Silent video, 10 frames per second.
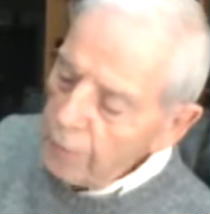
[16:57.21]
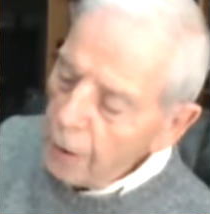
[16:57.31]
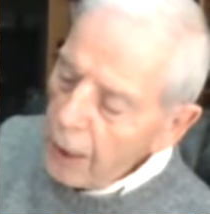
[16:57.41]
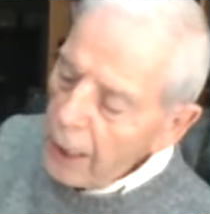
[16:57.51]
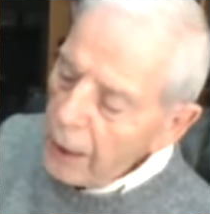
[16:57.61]

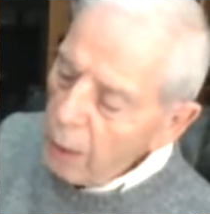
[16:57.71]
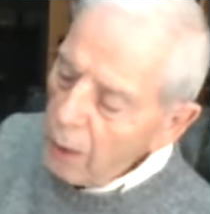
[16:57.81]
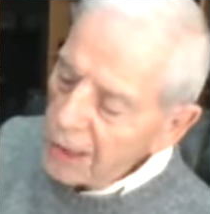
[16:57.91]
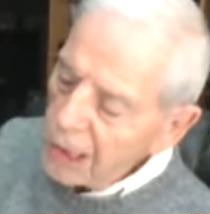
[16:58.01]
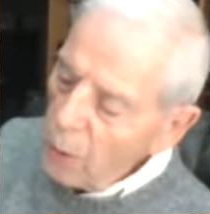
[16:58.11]
For I
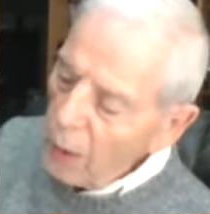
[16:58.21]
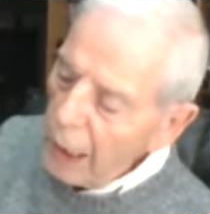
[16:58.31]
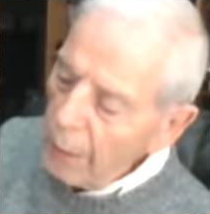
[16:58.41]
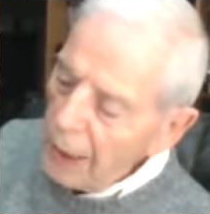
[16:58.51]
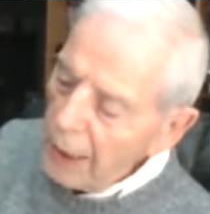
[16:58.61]

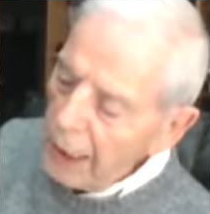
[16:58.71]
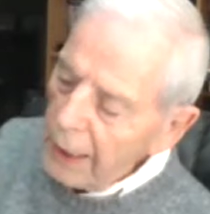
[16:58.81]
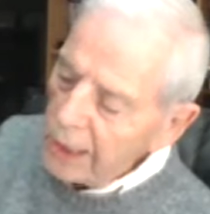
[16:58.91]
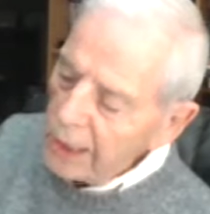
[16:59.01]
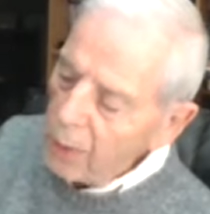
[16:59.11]
also am an
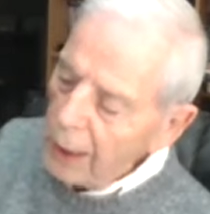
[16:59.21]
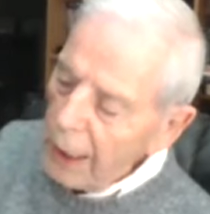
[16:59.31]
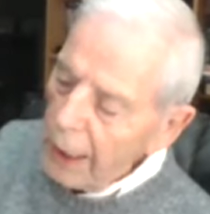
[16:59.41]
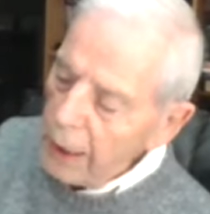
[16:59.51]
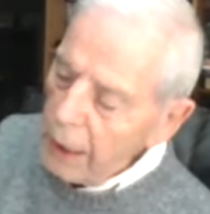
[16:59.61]

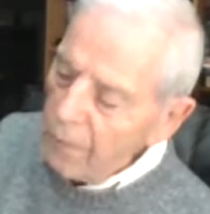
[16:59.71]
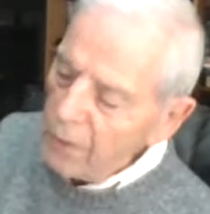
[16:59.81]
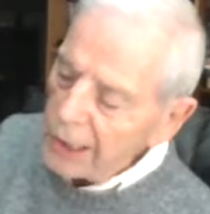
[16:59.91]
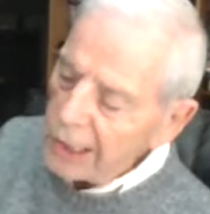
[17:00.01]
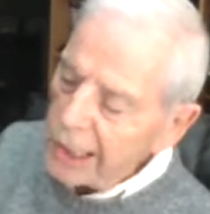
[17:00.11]
Israelite
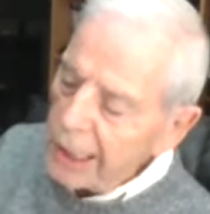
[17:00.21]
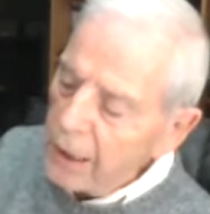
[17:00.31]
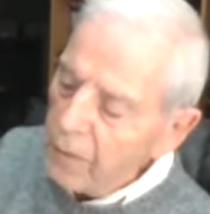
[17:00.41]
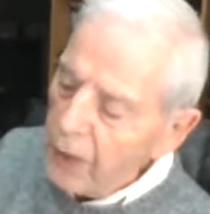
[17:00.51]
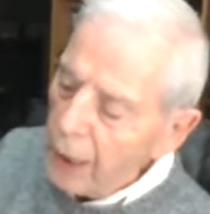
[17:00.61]
of the
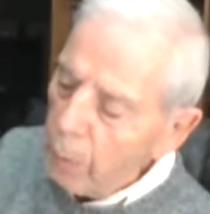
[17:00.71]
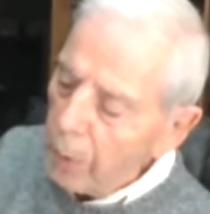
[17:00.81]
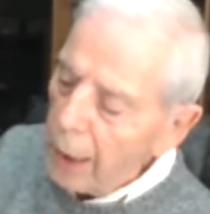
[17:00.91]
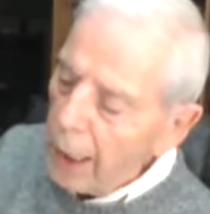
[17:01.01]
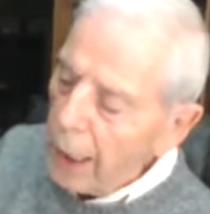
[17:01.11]
seed of
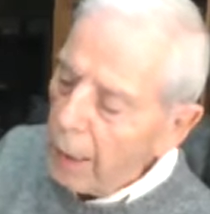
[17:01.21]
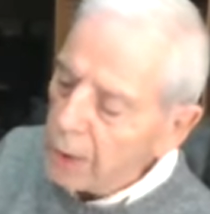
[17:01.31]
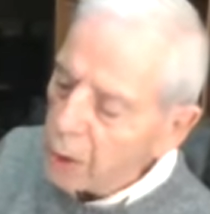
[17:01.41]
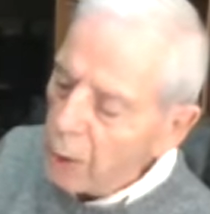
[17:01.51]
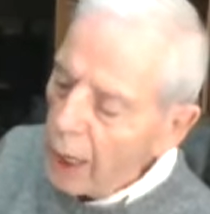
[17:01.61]

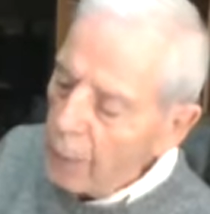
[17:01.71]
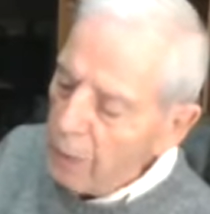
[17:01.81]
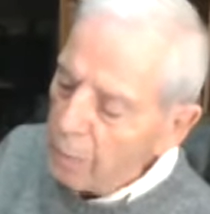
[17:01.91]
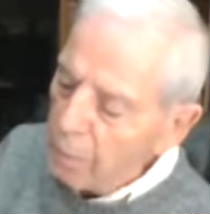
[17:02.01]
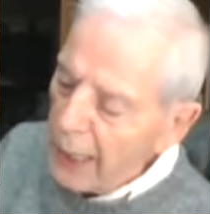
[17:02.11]
Abraham,
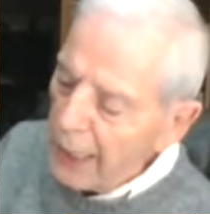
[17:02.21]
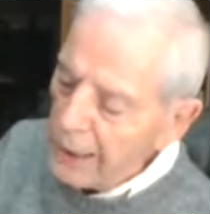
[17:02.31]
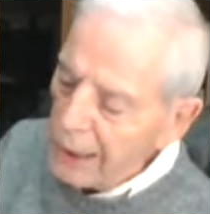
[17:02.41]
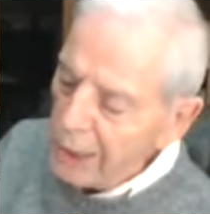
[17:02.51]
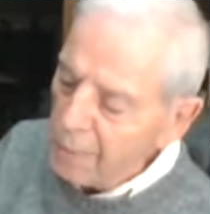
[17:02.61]
tribe of
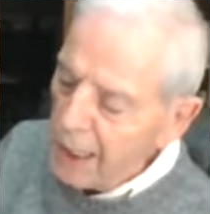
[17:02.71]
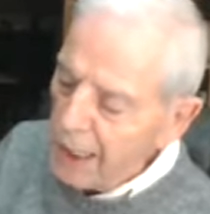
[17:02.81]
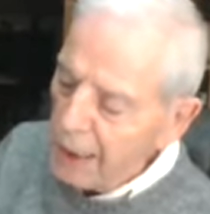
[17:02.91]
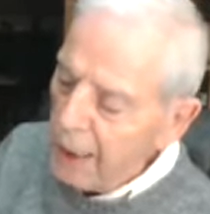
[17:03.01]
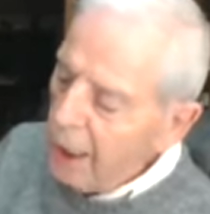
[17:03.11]

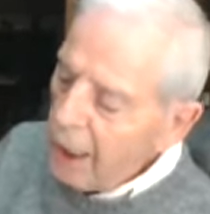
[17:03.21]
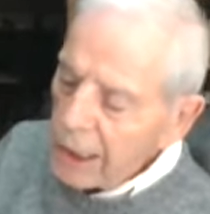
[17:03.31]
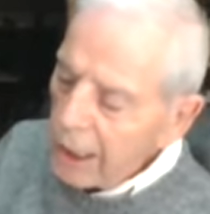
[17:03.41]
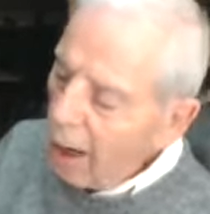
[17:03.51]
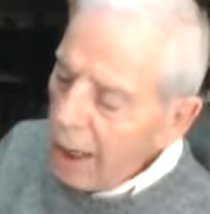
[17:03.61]
Benjamin.
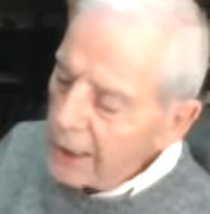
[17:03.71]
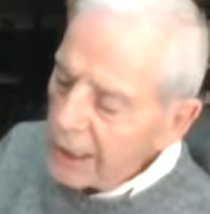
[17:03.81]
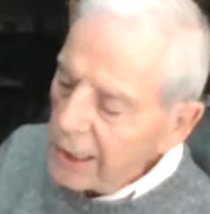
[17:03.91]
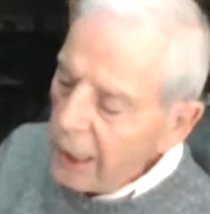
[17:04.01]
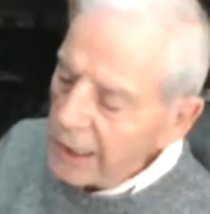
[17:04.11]
God
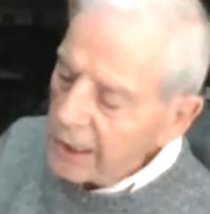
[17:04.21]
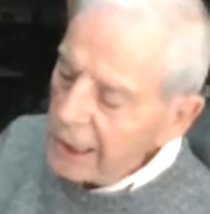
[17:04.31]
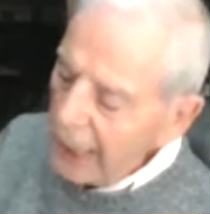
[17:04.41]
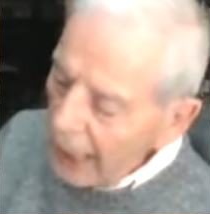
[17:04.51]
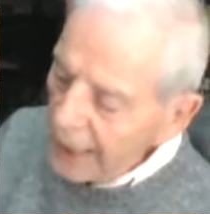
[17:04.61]
not
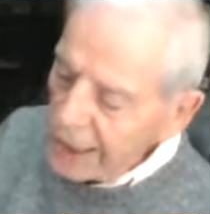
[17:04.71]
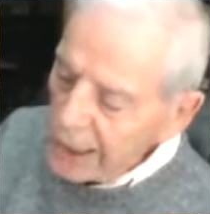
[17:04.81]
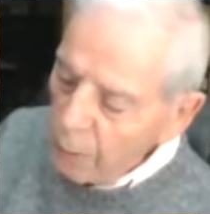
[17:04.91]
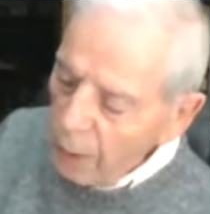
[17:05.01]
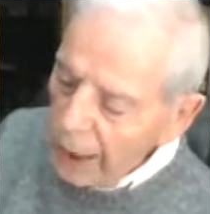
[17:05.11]

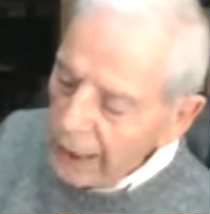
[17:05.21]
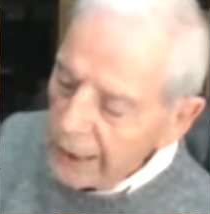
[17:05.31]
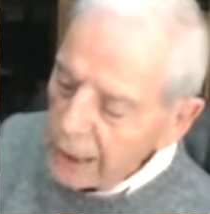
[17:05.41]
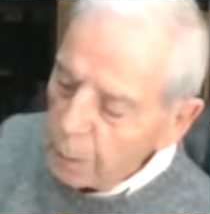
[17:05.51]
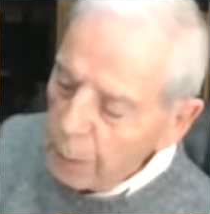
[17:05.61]
cast away
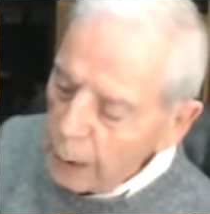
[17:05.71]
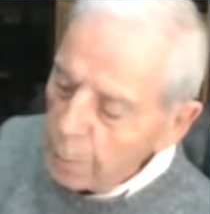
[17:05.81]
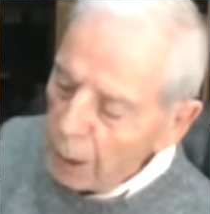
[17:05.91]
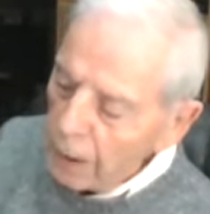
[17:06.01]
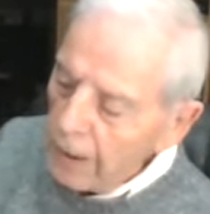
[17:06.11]
his
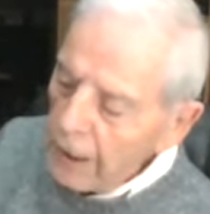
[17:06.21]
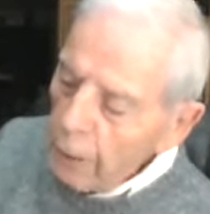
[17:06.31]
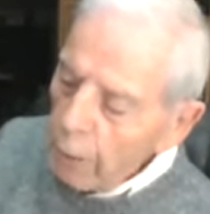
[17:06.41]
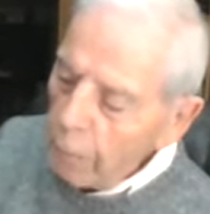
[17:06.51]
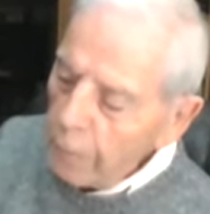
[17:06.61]
people
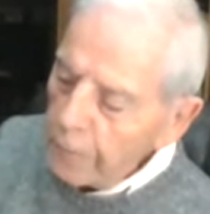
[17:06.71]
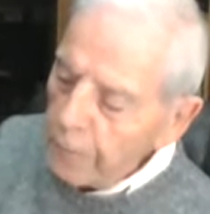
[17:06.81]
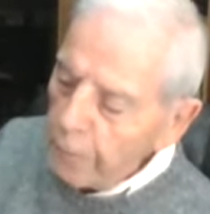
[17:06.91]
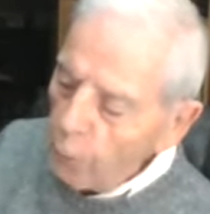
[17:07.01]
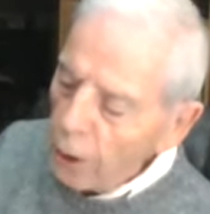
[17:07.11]
whom he
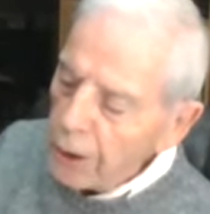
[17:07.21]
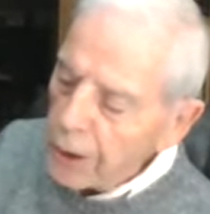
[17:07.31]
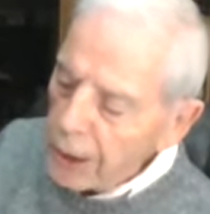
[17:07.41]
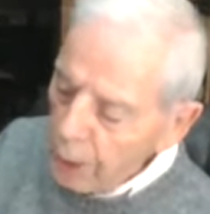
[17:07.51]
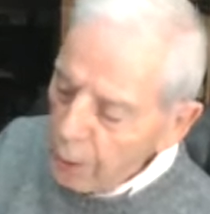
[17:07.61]

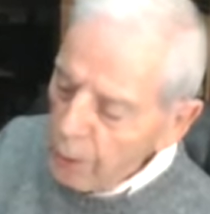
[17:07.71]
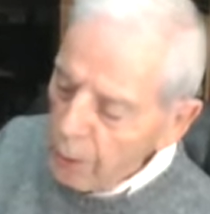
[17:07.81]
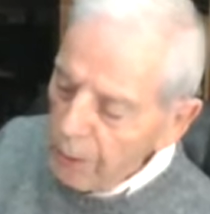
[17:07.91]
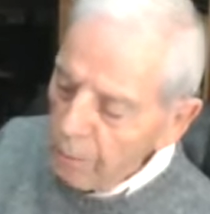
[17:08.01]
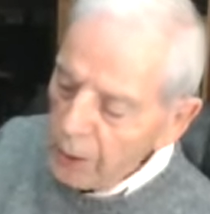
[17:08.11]

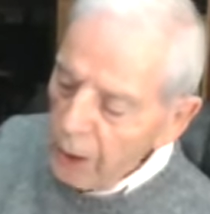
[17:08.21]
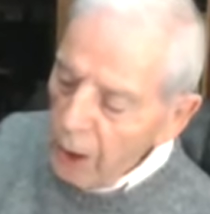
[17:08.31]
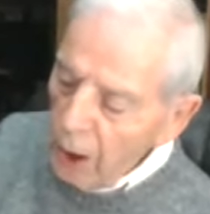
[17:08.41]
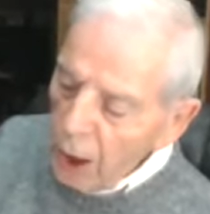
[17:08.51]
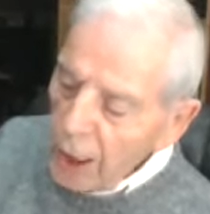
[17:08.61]
foreknew.
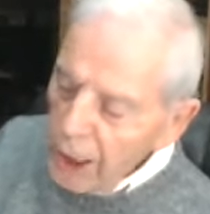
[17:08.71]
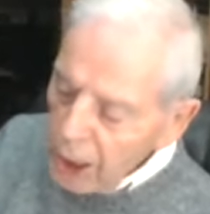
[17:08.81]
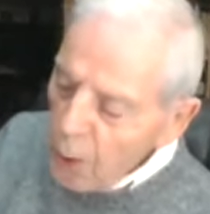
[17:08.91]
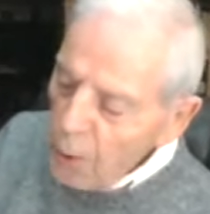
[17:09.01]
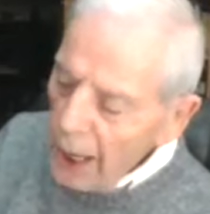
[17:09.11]
Or do
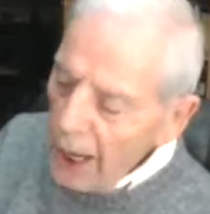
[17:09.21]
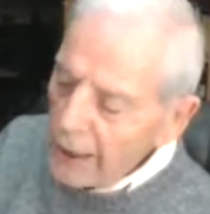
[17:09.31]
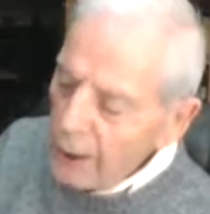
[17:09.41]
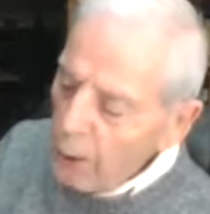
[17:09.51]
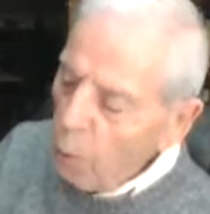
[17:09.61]
you
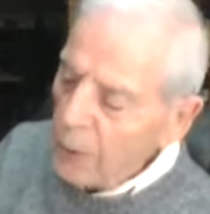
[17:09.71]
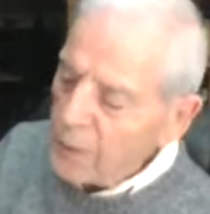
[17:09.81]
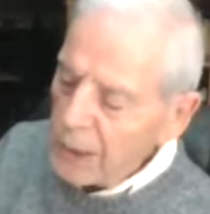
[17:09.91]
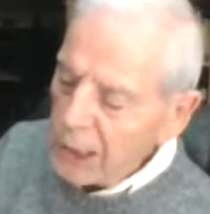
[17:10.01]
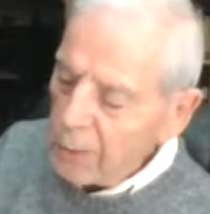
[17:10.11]
not know
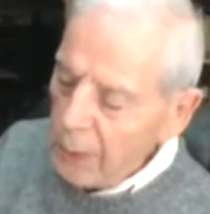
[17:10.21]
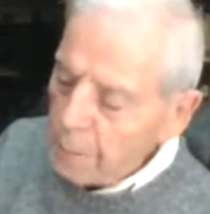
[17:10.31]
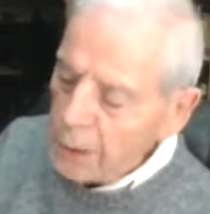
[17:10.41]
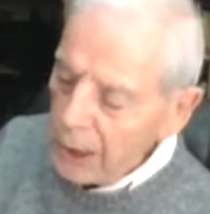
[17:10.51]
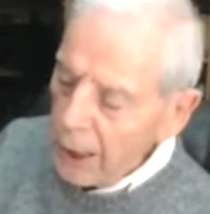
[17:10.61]
what the
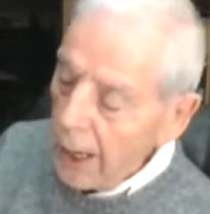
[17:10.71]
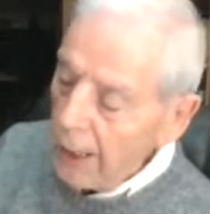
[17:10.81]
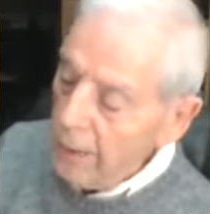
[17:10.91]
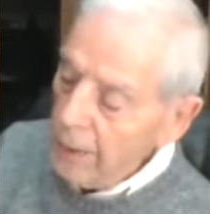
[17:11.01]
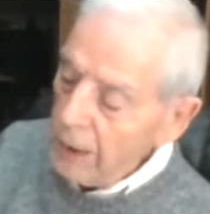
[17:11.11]

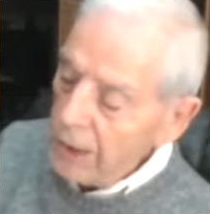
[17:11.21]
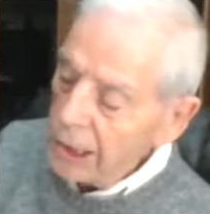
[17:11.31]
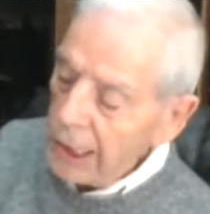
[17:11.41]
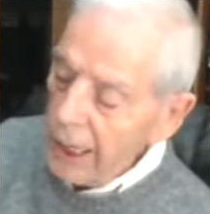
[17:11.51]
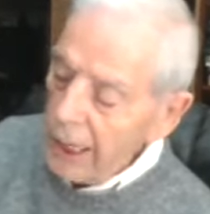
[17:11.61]
scripture
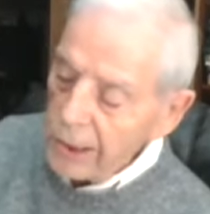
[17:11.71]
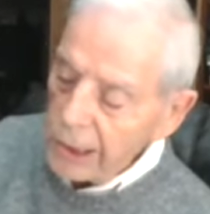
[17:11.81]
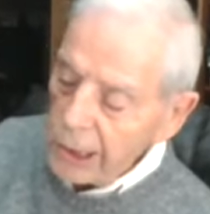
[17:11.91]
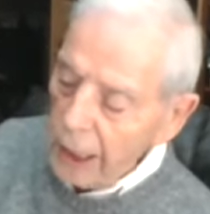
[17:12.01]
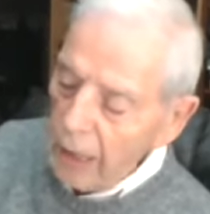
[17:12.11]

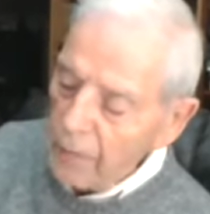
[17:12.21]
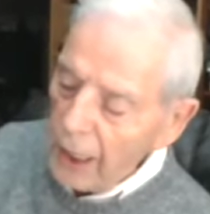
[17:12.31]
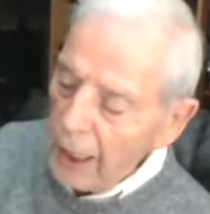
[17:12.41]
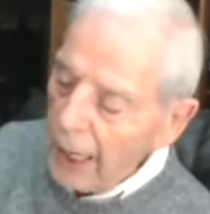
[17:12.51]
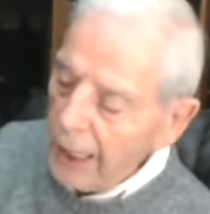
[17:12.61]
says of
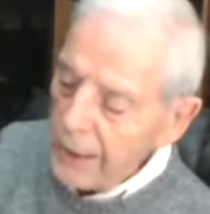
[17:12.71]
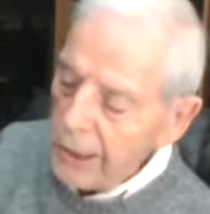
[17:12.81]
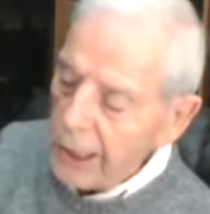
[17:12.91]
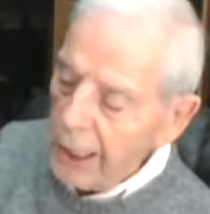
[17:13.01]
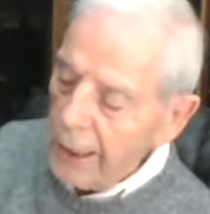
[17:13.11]

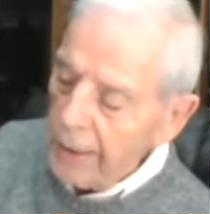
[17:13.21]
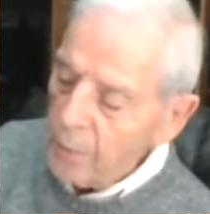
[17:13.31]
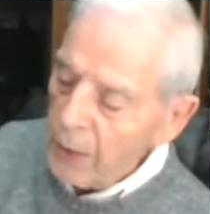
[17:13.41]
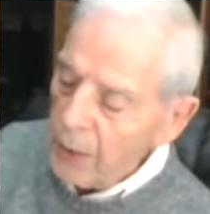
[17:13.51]
Elijah?